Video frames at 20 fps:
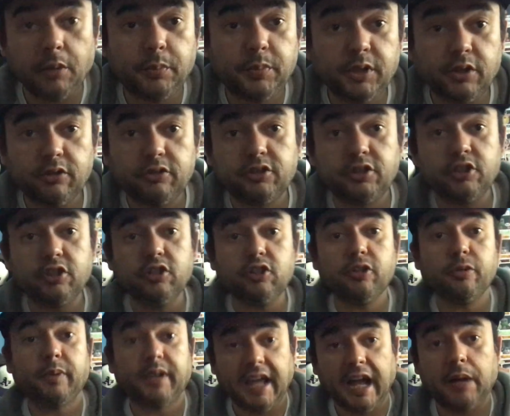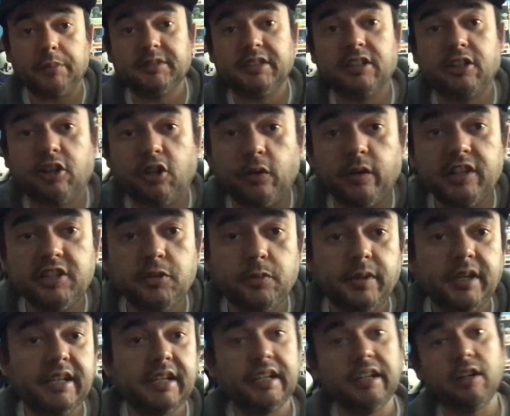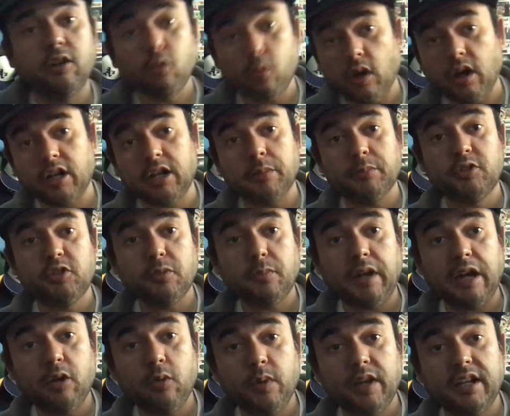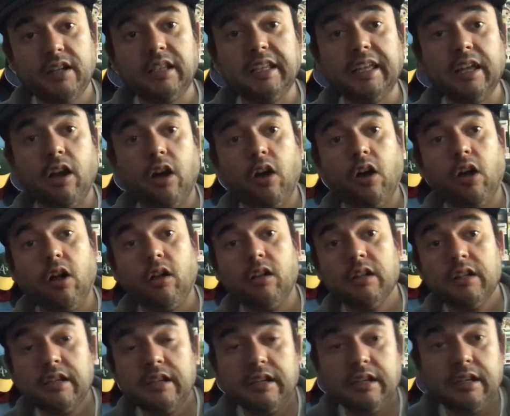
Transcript: up, YouTube? Captain Charisma here. Welcome to my weekly haul.